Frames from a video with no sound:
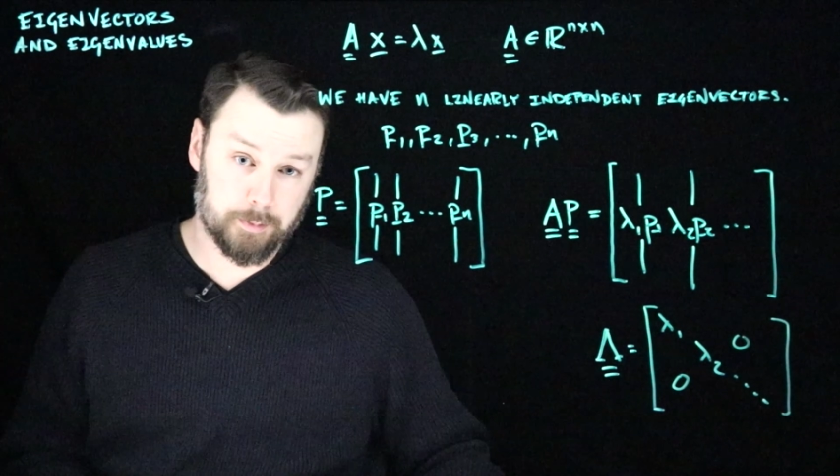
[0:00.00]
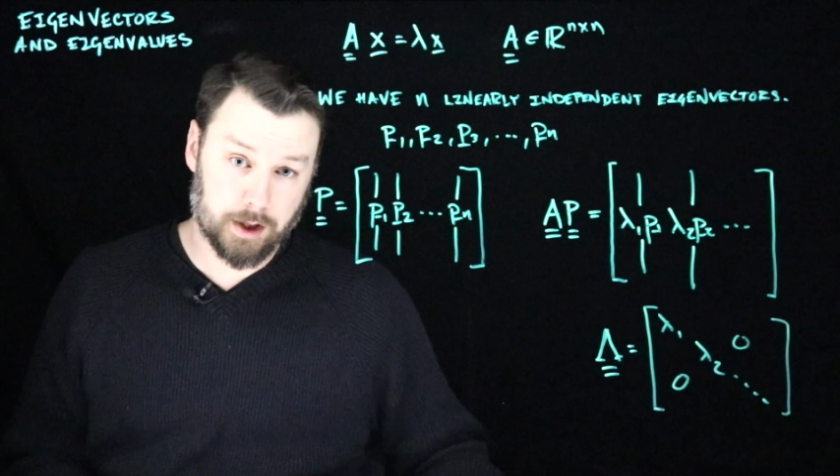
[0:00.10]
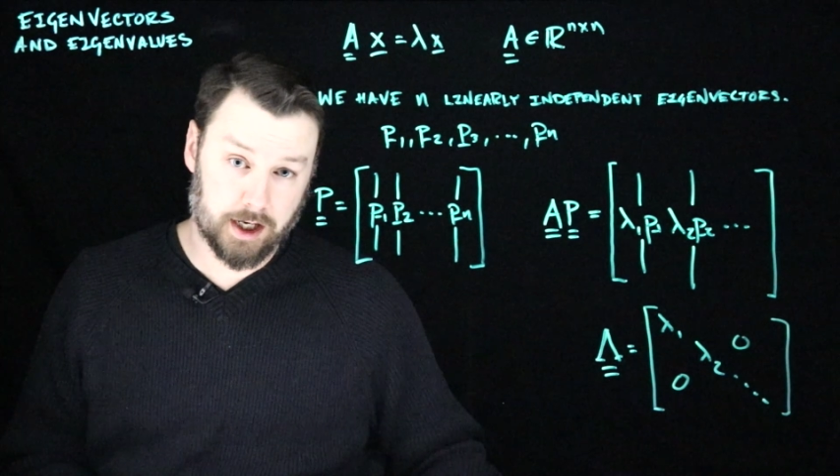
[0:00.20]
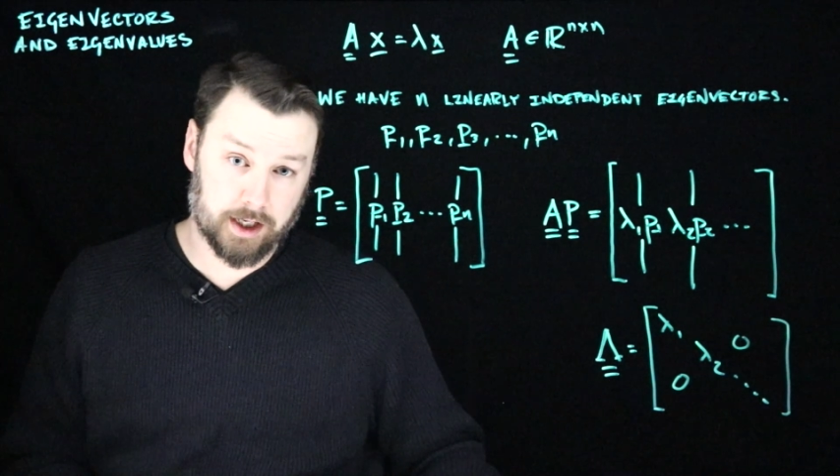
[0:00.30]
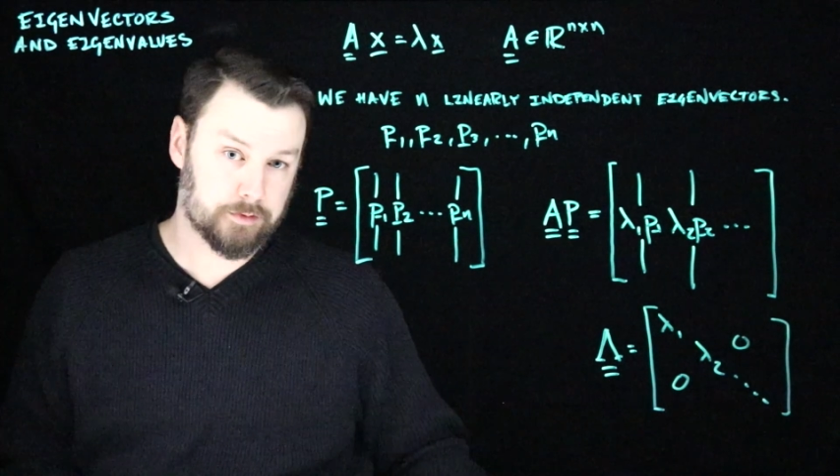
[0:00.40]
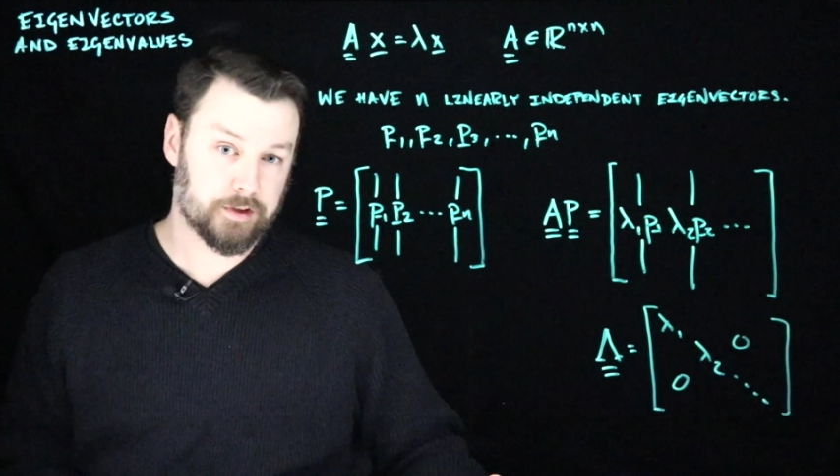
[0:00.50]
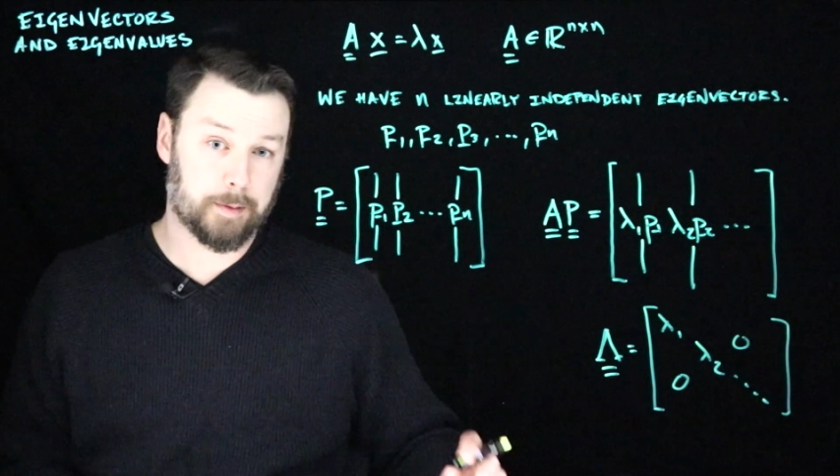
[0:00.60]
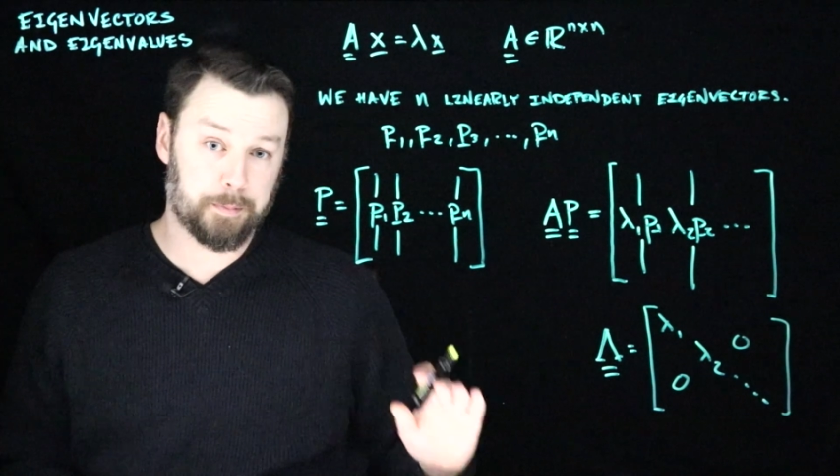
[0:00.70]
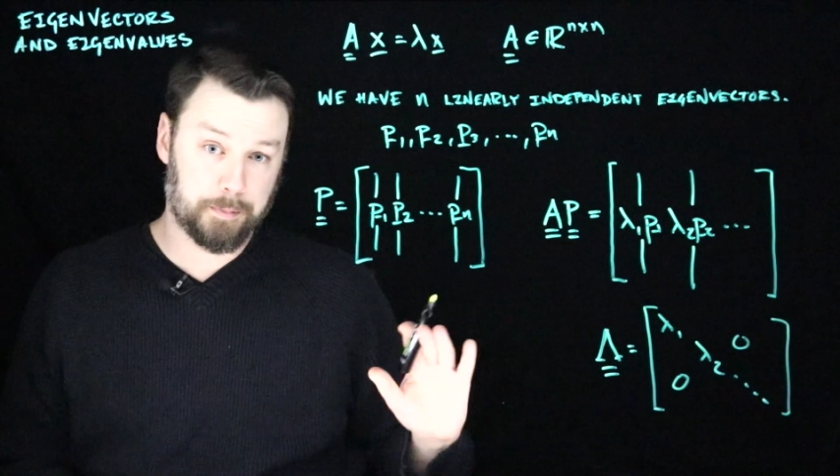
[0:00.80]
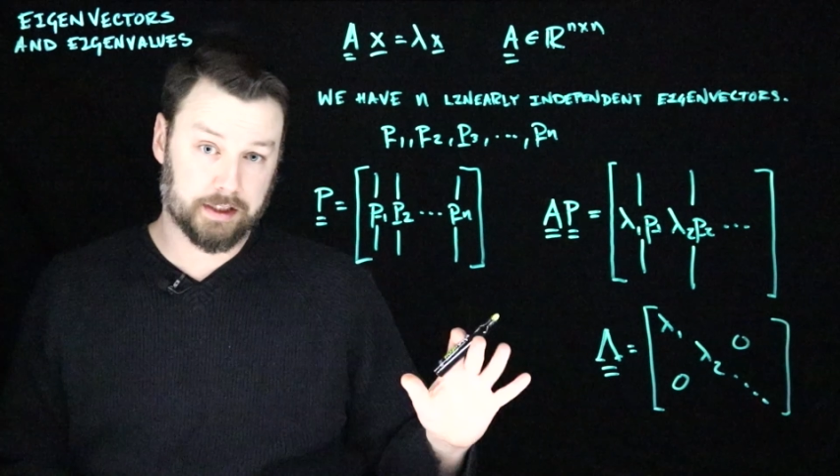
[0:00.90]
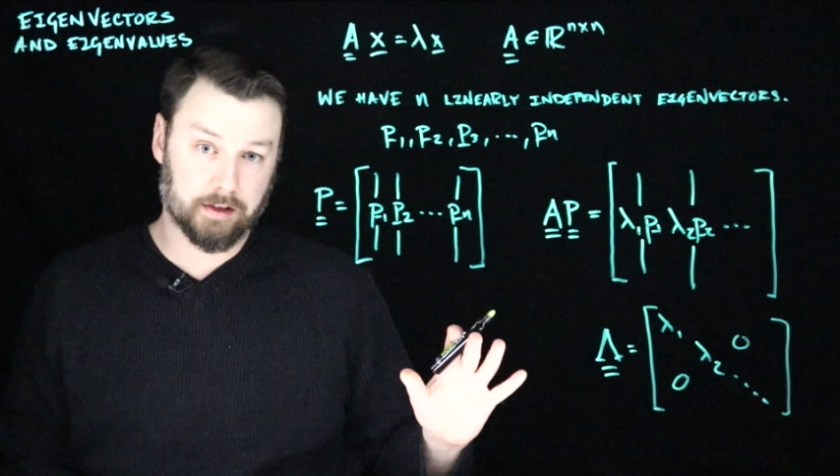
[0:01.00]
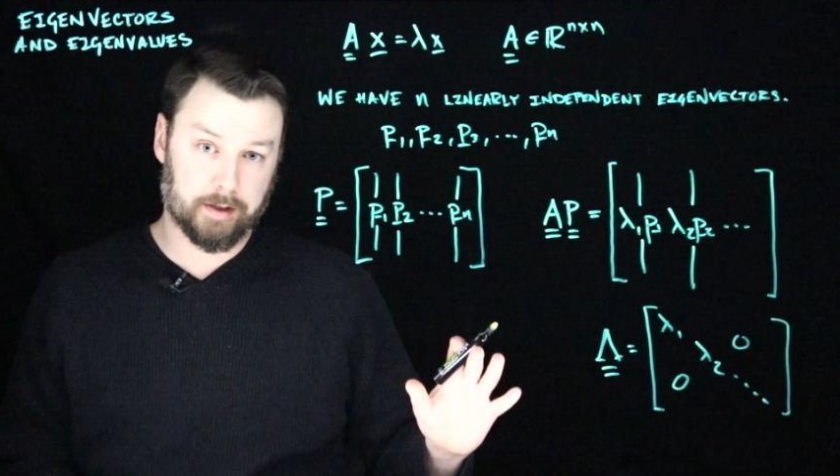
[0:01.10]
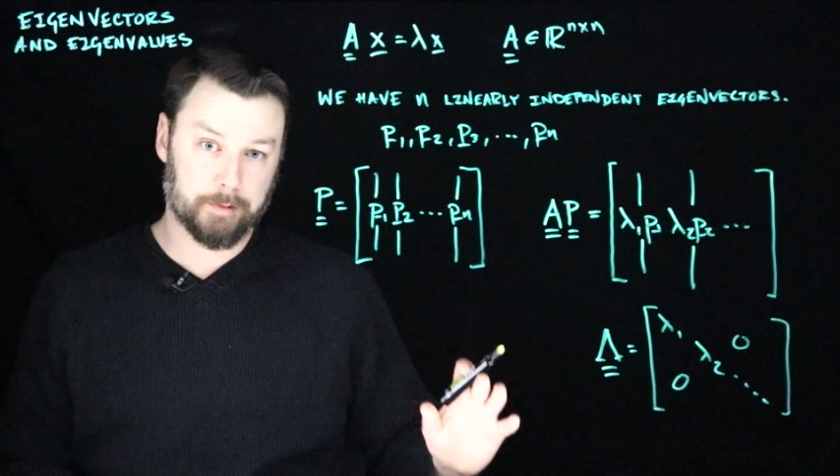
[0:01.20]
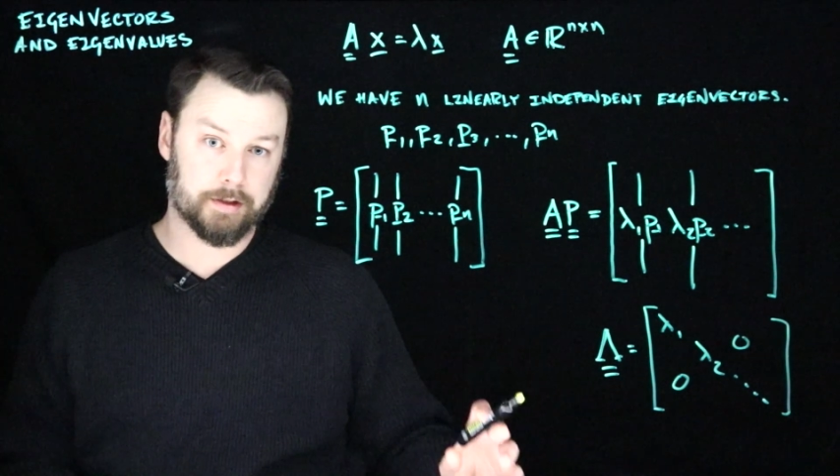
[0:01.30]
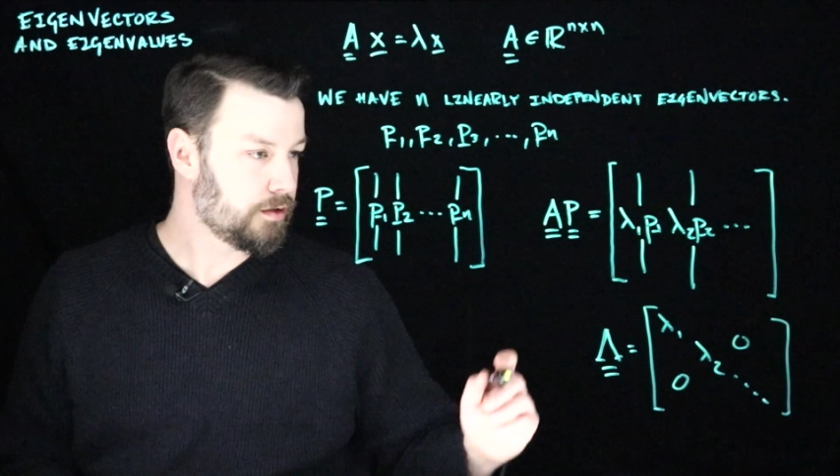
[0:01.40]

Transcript: by that big lambda.